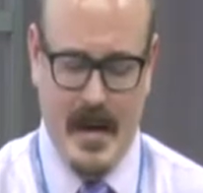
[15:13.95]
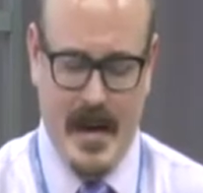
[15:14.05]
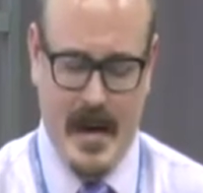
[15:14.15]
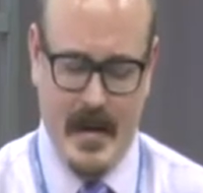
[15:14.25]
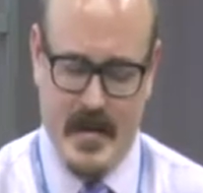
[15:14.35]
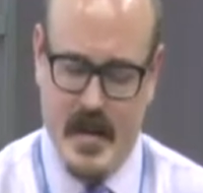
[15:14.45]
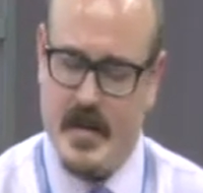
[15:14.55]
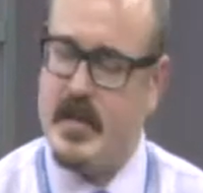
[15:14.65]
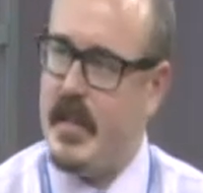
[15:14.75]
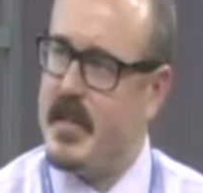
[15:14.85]
And it's a
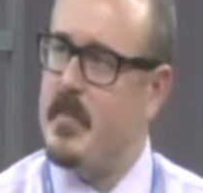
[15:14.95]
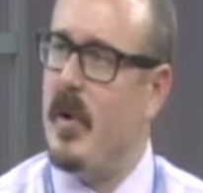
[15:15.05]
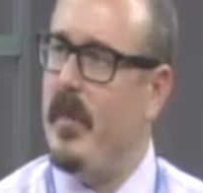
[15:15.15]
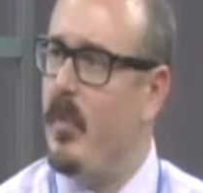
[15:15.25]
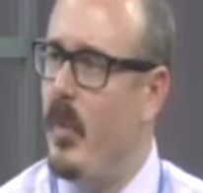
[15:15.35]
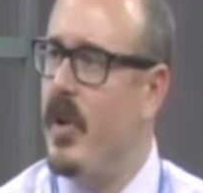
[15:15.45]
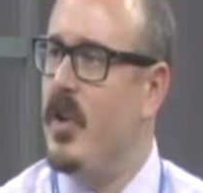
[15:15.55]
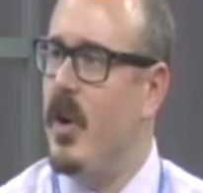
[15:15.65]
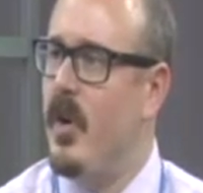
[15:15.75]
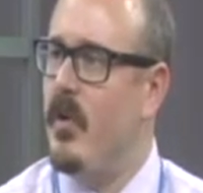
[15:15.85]
6-month
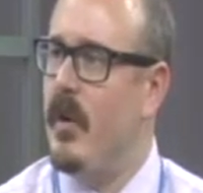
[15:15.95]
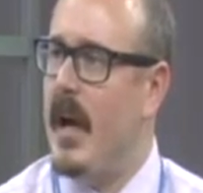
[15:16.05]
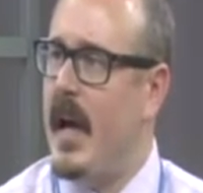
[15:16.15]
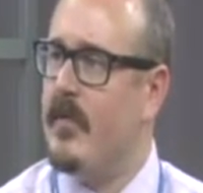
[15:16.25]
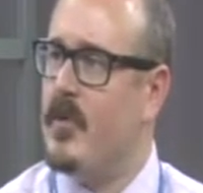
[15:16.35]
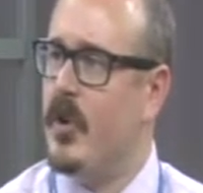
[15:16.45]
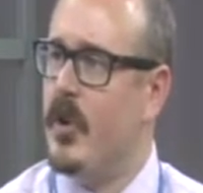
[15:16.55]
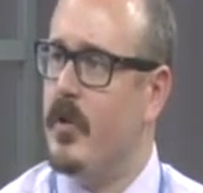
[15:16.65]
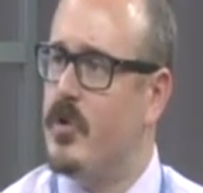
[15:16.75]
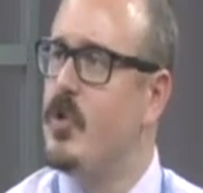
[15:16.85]
window
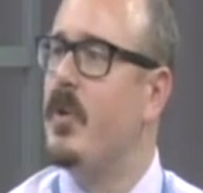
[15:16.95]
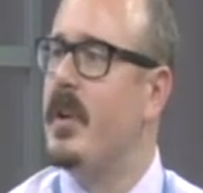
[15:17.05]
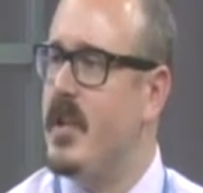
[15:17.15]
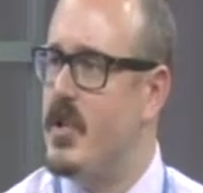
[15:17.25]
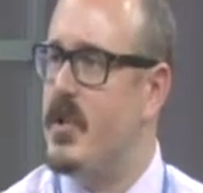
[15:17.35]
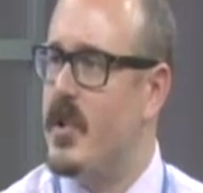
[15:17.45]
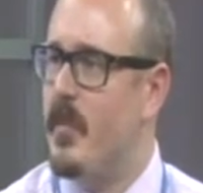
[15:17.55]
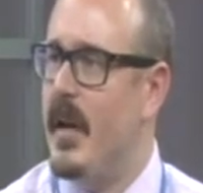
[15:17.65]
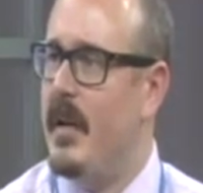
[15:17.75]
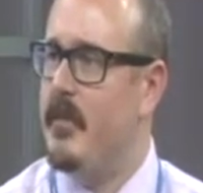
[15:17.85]
after 2 conditions are
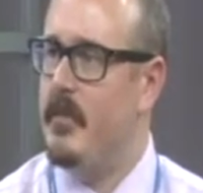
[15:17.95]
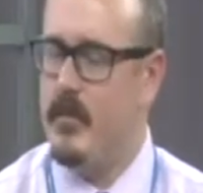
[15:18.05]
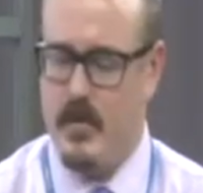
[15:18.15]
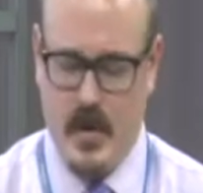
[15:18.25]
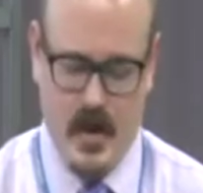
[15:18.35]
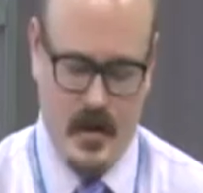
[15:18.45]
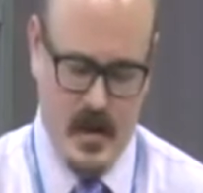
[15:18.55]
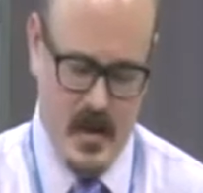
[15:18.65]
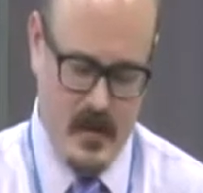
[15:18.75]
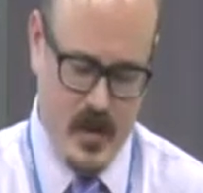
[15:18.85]
met. The
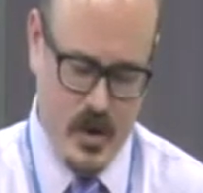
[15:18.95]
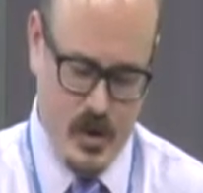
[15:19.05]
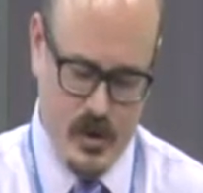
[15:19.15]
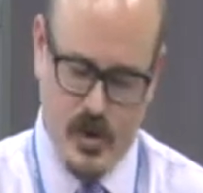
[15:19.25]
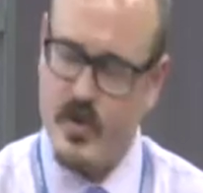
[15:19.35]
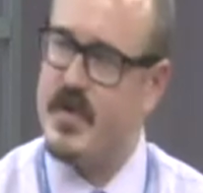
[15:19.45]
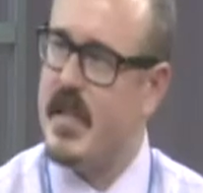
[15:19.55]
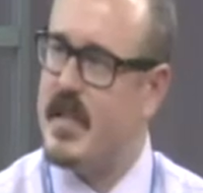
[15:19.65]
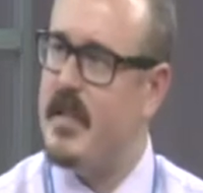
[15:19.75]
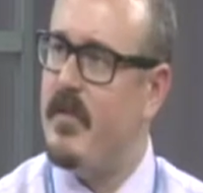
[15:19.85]
individual turns
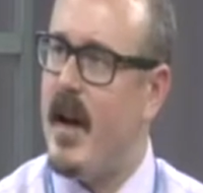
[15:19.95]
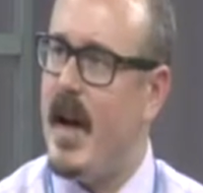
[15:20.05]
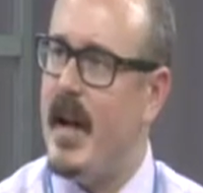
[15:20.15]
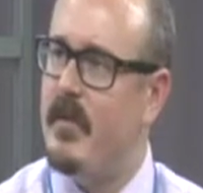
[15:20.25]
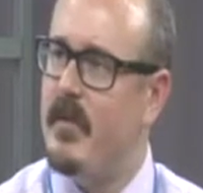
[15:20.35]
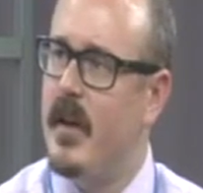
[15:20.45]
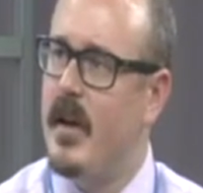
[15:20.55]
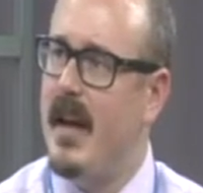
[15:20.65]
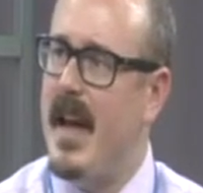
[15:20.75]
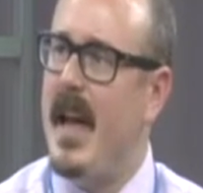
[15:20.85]
65
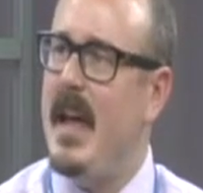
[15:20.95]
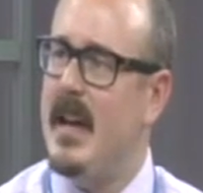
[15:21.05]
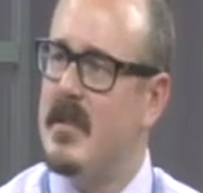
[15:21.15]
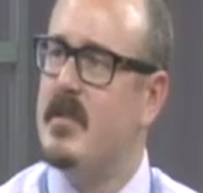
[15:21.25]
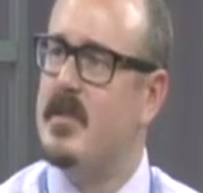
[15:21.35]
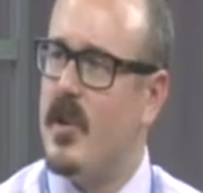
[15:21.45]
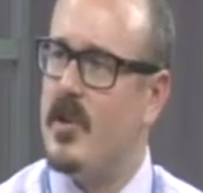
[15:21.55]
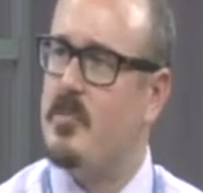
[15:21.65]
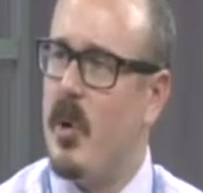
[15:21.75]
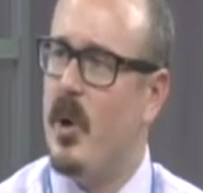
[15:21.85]
and
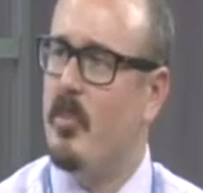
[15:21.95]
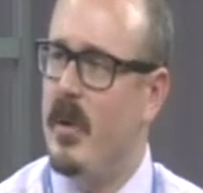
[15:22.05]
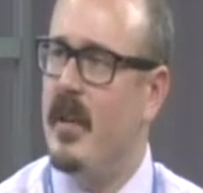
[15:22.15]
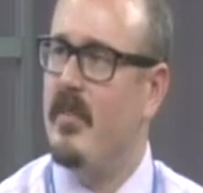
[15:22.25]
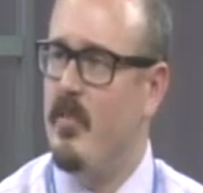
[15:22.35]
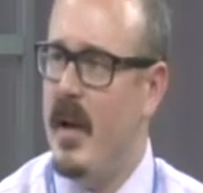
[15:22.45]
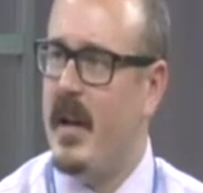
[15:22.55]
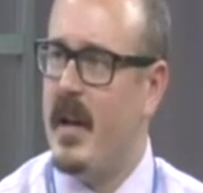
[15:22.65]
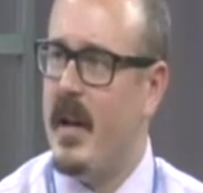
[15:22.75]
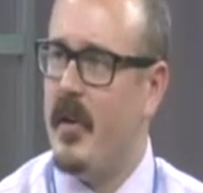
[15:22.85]
starts Part B of
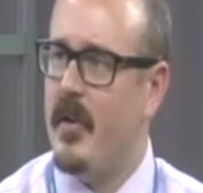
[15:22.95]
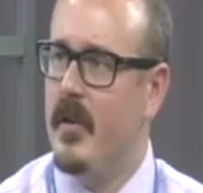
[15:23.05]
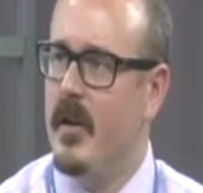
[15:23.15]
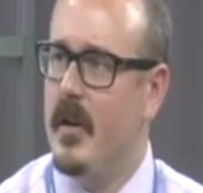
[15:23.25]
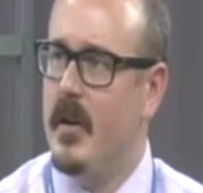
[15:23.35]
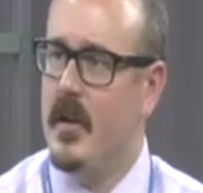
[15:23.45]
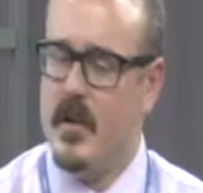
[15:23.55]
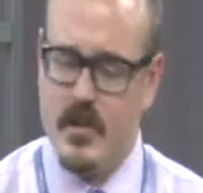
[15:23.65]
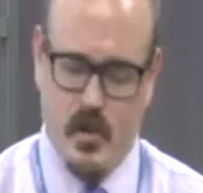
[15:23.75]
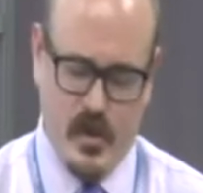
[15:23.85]
Medicare.
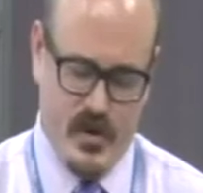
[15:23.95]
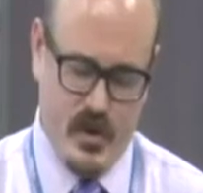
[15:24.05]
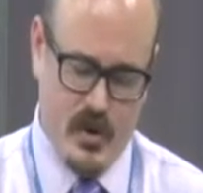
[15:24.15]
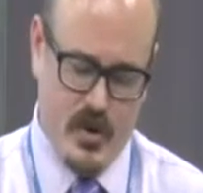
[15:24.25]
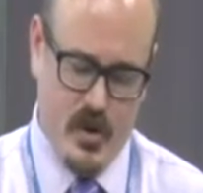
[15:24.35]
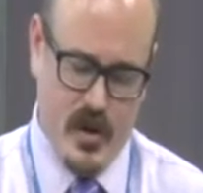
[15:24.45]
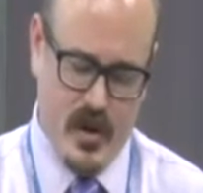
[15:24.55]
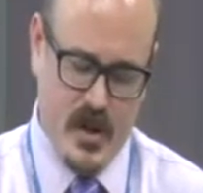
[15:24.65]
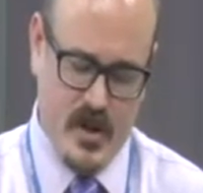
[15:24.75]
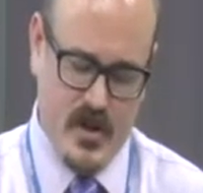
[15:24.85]
So once those 2
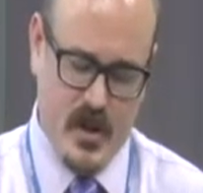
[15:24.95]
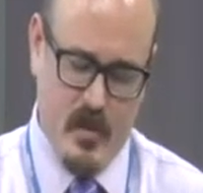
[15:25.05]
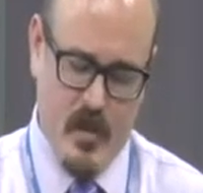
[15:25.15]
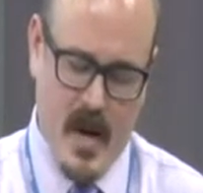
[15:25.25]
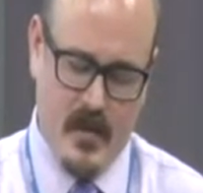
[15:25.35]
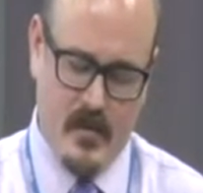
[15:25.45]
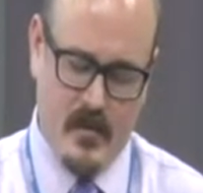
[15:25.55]
conditions are met,